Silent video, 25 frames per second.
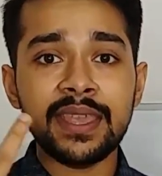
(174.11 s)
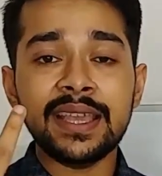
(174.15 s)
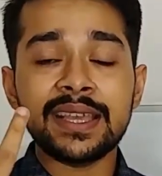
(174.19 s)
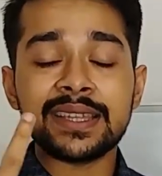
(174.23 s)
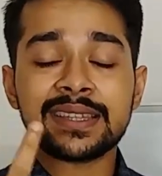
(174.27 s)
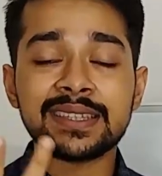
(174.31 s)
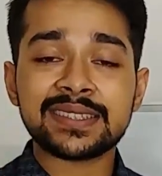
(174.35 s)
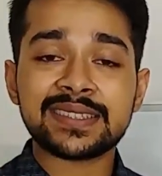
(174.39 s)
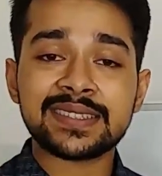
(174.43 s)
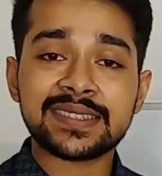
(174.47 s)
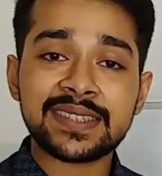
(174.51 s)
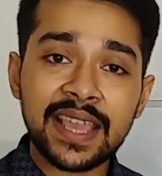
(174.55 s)

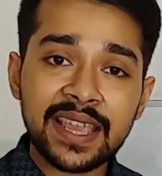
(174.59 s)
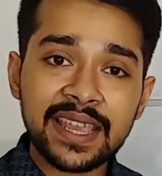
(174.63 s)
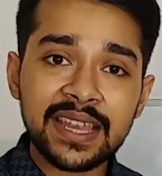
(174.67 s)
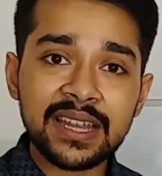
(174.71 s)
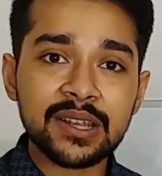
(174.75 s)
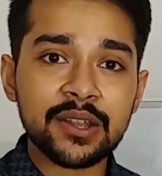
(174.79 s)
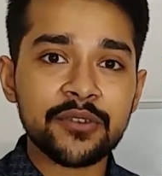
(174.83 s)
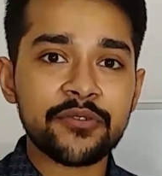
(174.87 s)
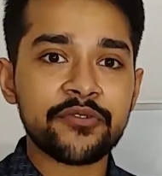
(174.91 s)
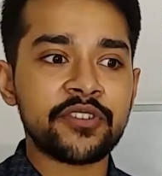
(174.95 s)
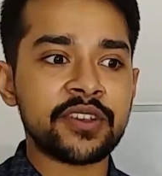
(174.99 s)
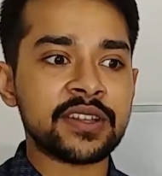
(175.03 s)
The second
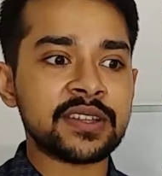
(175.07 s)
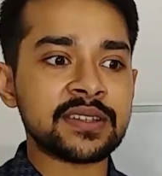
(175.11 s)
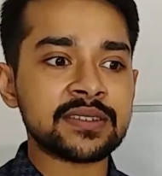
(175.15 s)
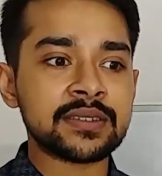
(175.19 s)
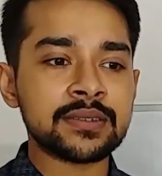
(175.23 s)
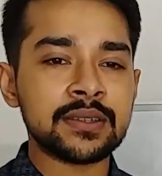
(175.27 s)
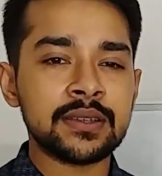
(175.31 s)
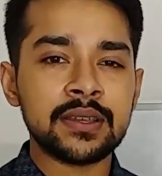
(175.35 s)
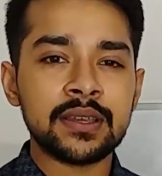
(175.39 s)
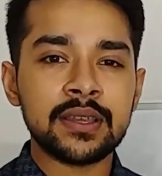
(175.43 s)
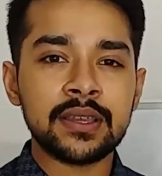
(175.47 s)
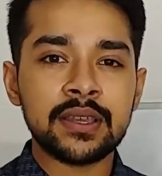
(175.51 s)

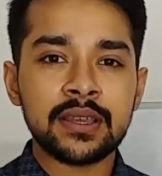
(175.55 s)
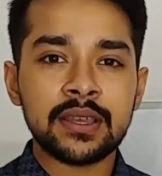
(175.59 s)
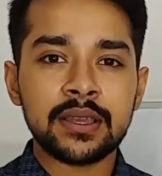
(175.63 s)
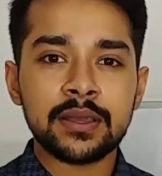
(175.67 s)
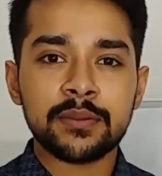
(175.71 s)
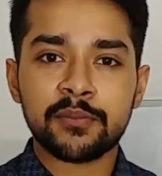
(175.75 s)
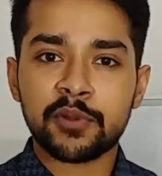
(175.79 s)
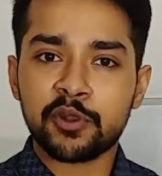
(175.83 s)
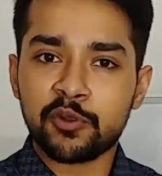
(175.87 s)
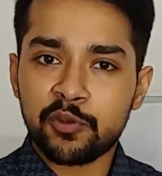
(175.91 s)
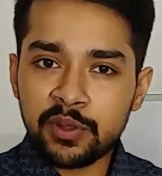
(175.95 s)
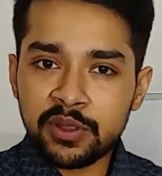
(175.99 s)
difference
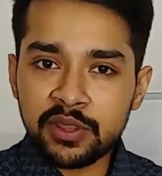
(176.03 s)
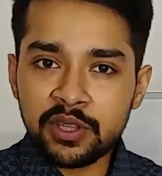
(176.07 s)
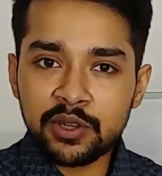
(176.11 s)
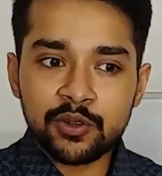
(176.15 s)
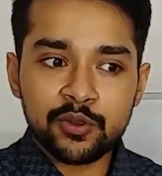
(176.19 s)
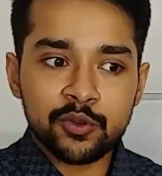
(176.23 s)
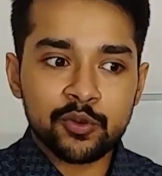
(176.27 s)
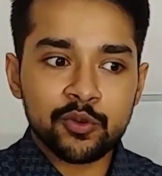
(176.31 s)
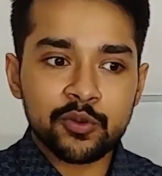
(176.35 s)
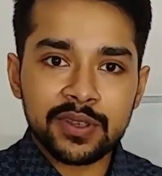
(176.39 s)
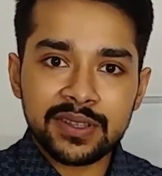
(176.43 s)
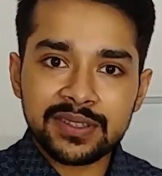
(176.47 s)
between the
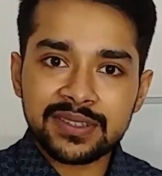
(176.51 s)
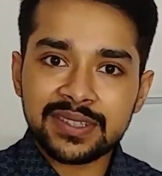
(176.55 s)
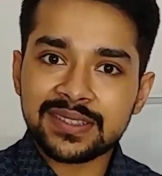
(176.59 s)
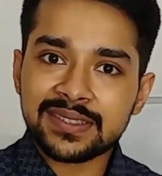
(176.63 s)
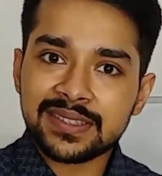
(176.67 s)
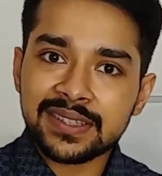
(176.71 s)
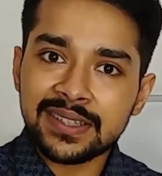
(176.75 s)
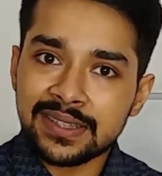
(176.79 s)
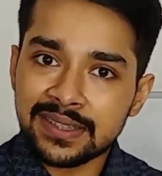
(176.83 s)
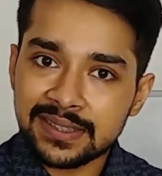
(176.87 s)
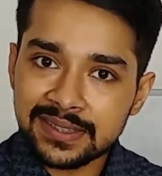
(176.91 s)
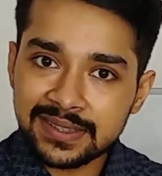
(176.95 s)
two is
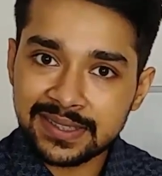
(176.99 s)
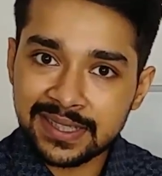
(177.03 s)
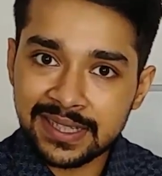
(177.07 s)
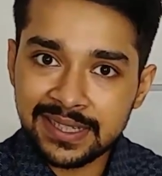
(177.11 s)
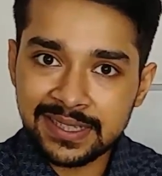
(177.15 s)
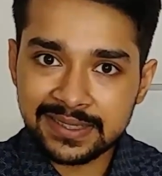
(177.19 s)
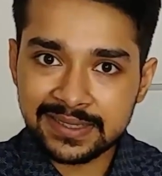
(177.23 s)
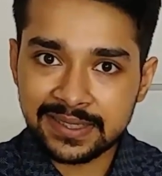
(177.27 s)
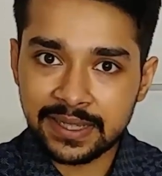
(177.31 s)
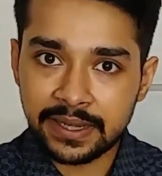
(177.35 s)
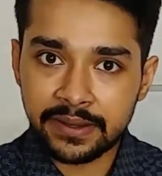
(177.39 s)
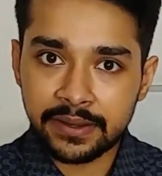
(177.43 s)
the skill
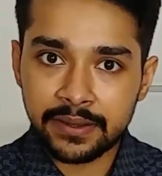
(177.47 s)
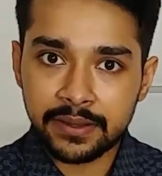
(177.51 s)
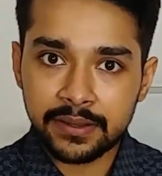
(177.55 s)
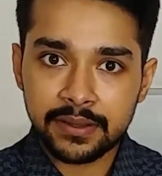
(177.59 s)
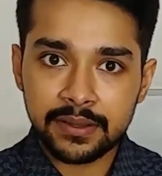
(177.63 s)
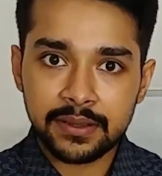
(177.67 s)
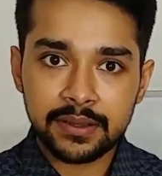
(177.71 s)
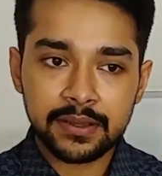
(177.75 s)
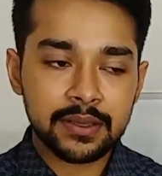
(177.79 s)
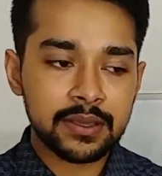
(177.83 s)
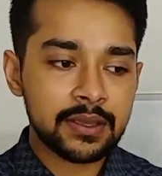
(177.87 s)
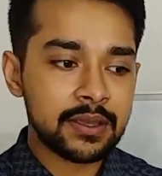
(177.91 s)
set.
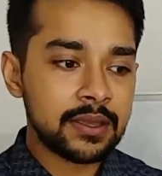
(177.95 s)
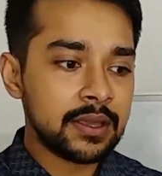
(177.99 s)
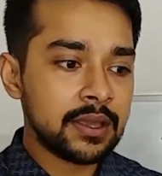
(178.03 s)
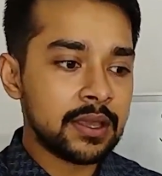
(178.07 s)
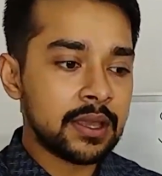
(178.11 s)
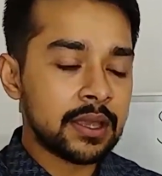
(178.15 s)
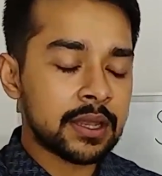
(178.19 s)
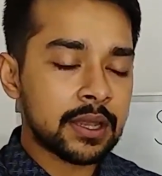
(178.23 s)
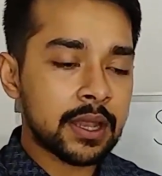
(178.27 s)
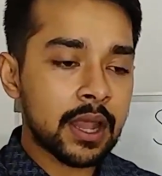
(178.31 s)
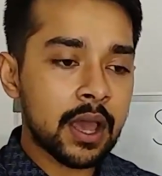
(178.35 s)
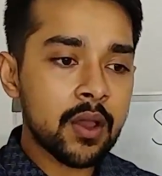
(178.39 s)

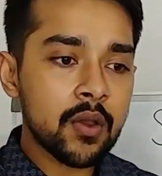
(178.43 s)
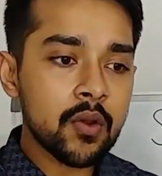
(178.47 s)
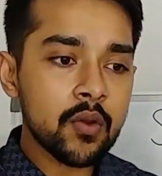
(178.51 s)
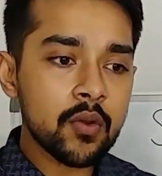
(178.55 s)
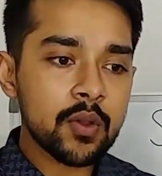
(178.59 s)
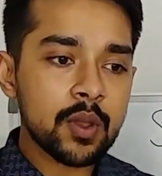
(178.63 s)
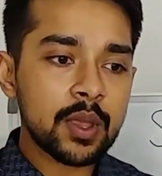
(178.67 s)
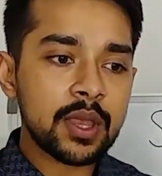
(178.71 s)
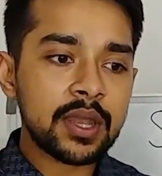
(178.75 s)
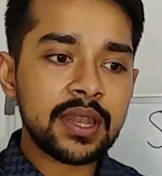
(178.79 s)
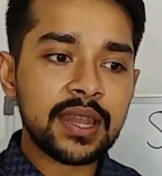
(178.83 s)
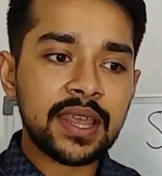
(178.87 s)

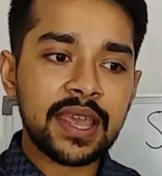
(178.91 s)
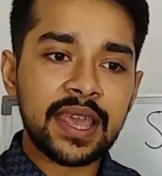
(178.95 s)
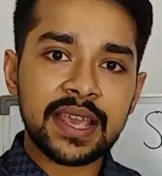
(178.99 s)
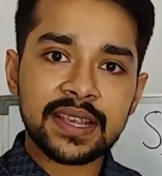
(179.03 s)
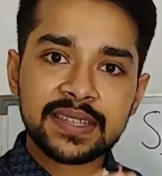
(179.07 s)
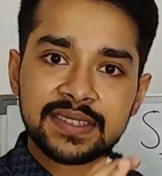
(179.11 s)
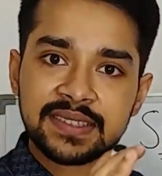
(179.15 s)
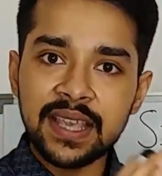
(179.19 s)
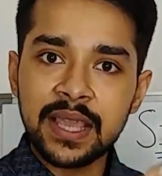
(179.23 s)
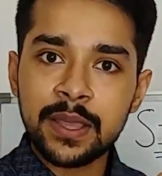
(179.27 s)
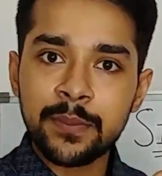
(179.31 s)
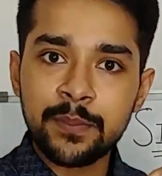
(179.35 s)
Now in
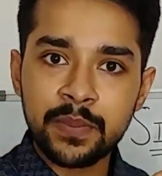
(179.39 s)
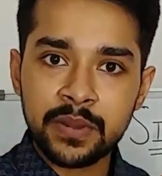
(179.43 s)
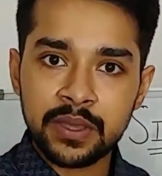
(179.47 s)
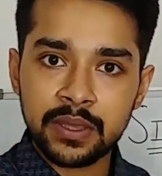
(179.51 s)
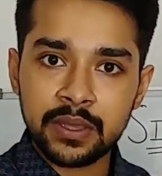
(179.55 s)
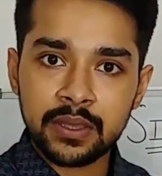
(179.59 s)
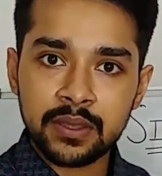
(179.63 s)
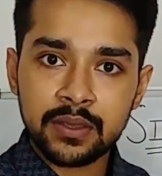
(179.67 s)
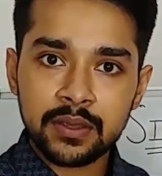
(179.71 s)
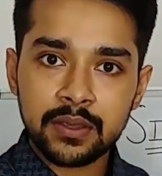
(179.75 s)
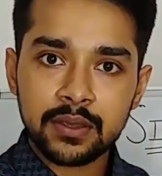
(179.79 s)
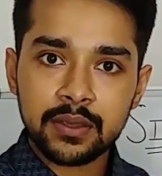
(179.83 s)
SIP,
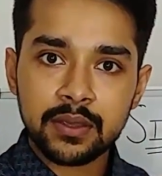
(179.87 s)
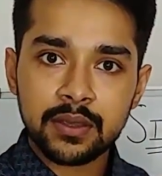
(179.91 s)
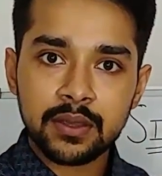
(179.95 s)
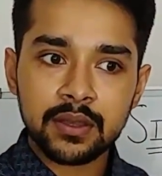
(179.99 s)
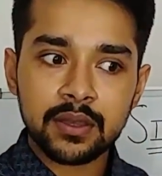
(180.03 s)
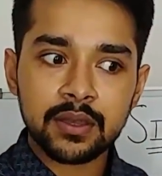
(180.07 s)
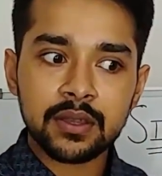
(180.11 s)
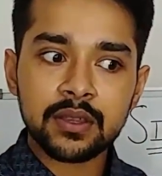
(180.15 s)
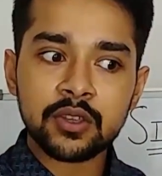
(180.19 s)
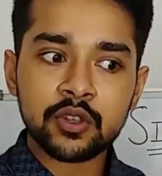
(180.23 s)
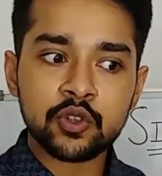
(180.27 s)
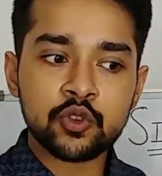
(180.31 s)

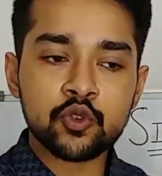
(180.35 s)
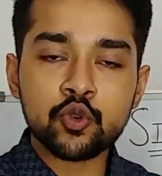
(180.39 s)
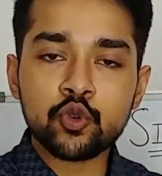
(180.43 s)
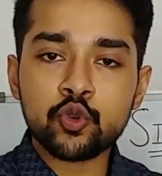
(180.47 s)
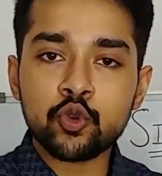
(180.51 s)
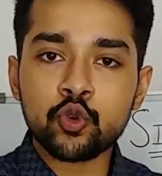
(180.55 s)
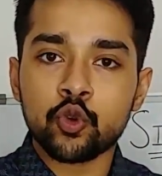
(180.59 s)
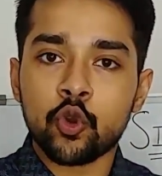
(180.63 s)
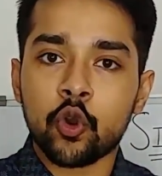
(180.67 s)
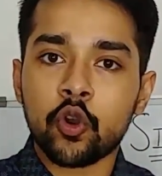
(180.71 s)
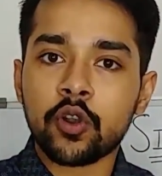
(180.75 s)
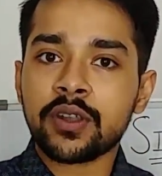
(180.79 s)
you
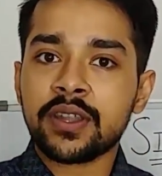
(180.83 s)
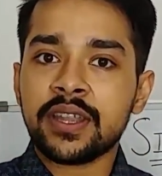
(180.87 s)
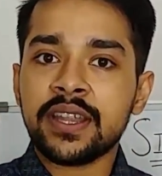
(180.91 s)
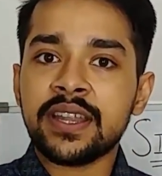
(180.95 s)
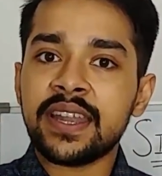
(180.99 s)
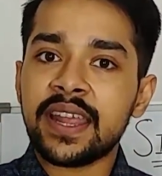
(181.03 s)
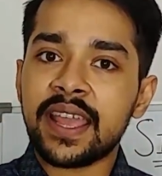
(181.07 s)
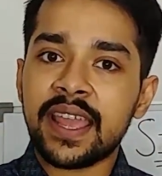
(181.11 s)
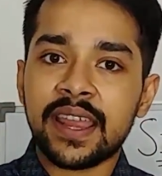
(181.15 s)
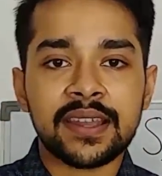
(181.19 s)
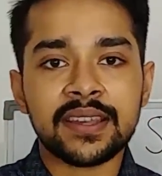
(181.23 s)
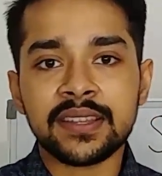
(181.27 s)
do not need
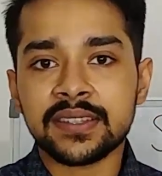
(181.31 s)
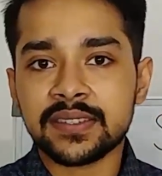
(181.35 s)
any